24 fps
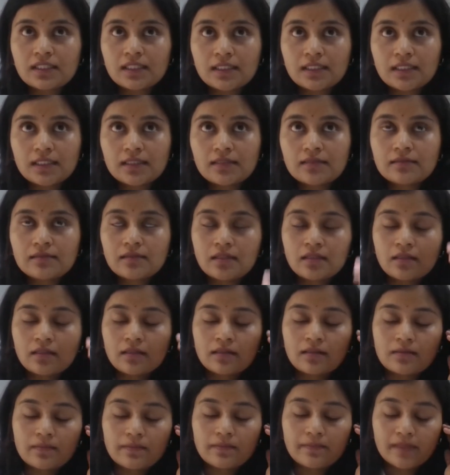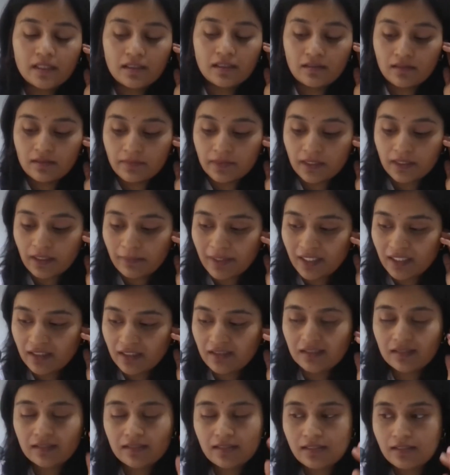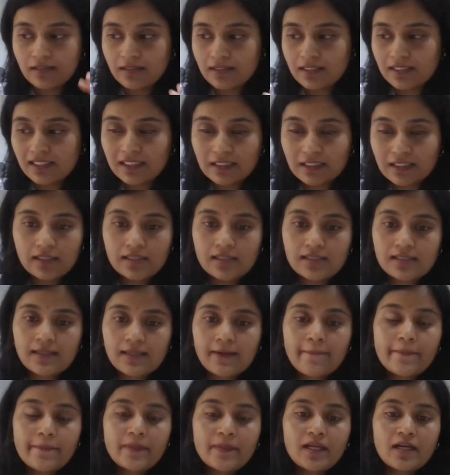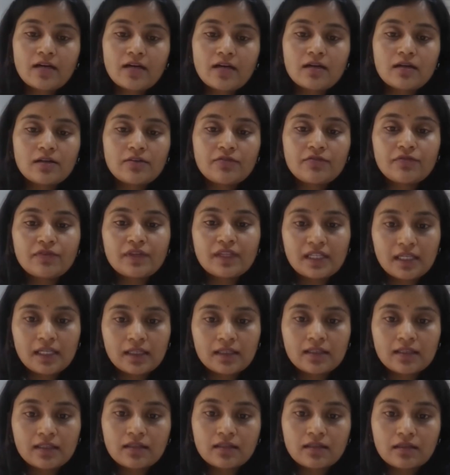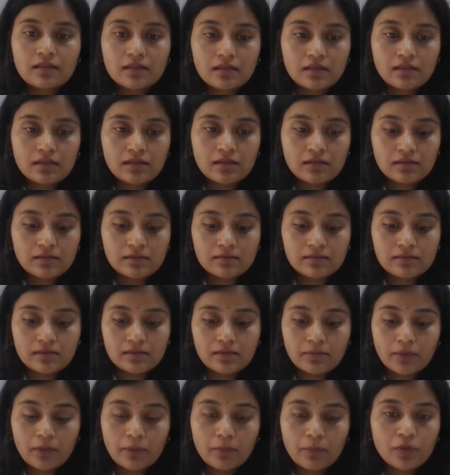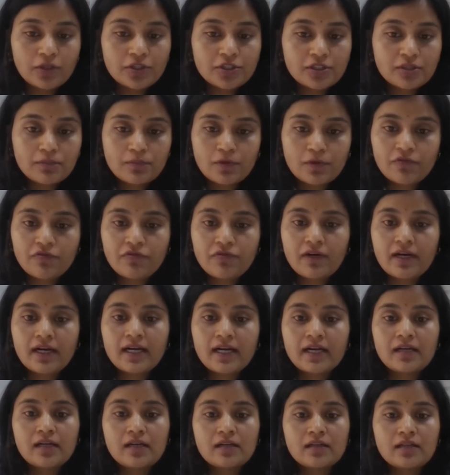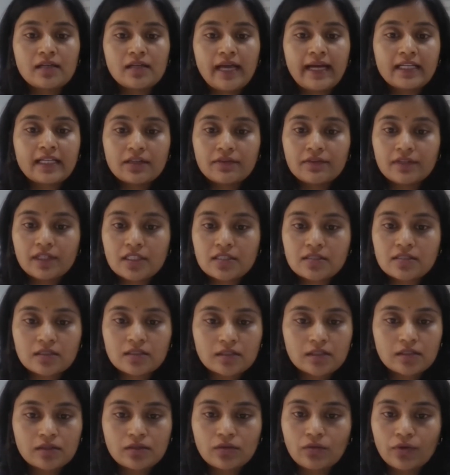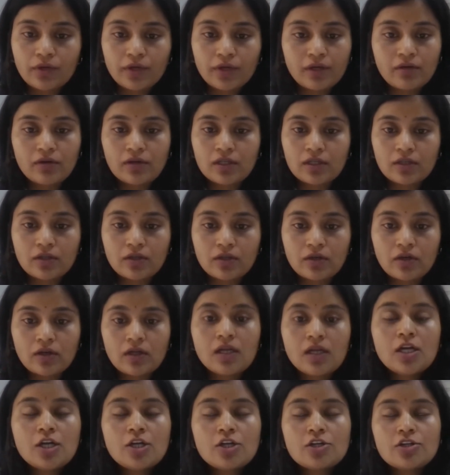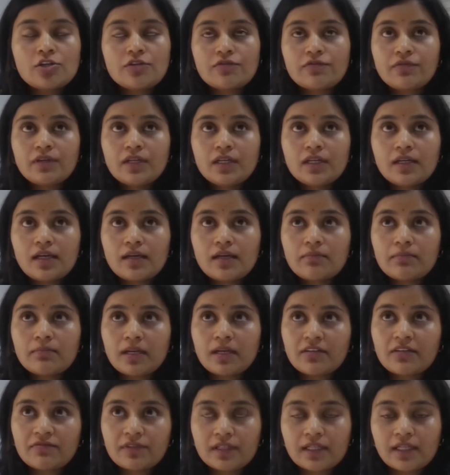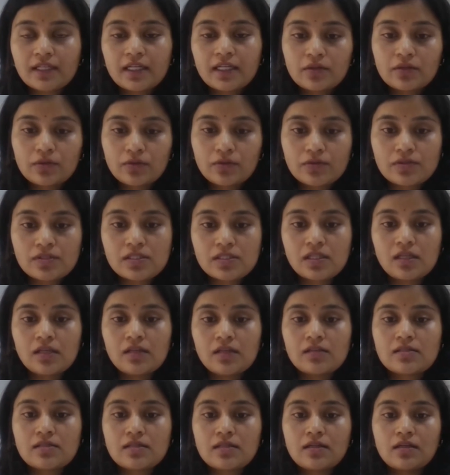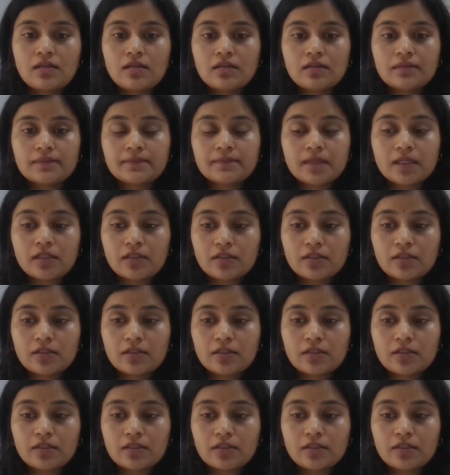certain I mean cities, if we take the population profile and the activities that are going on and all, if we can bifurcate those things and